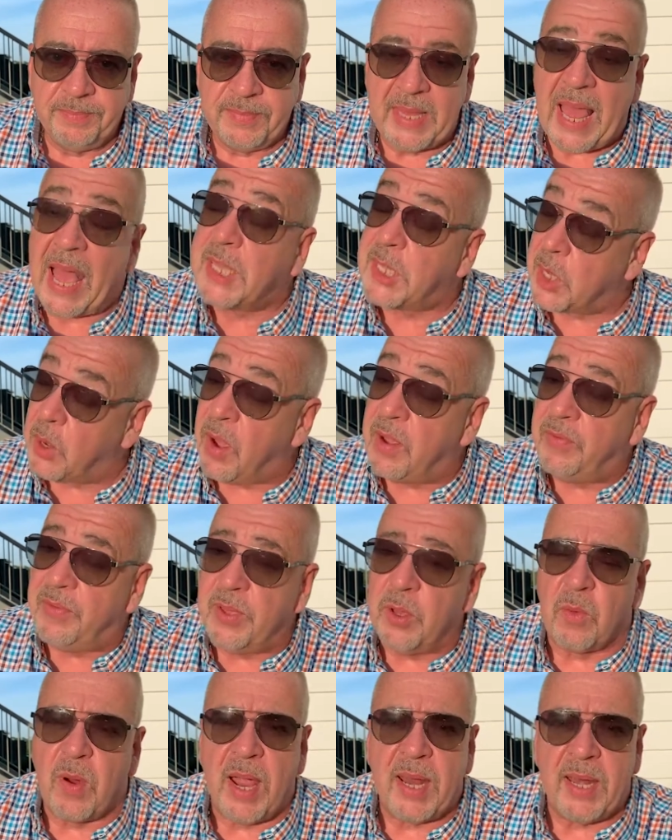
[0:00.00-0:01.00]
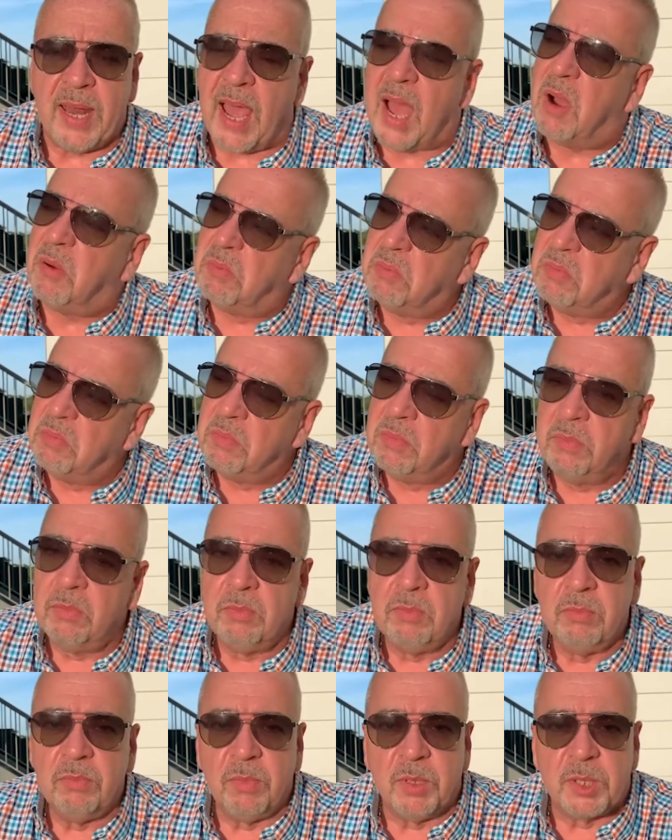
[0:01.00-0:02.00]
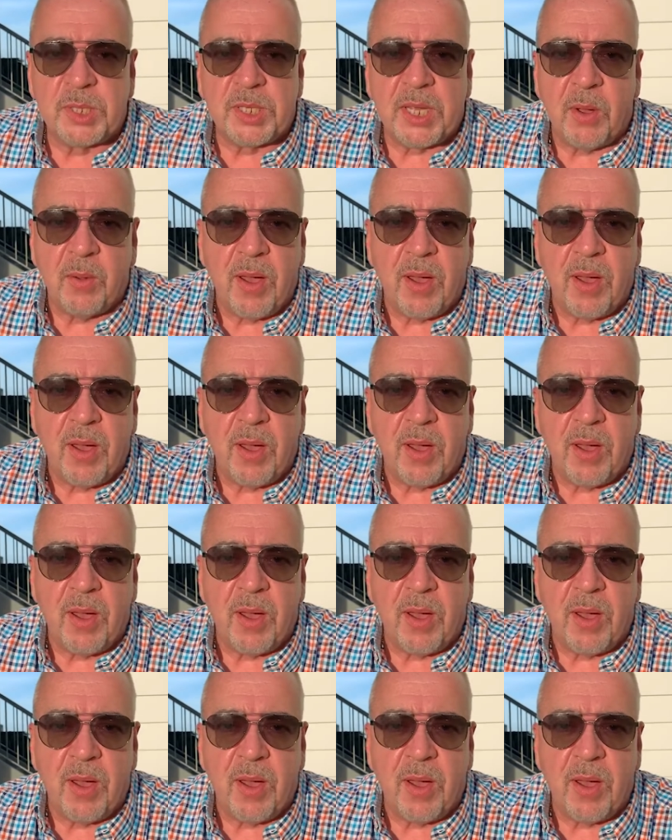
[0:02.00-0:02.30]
That's how I feel right now. We'll see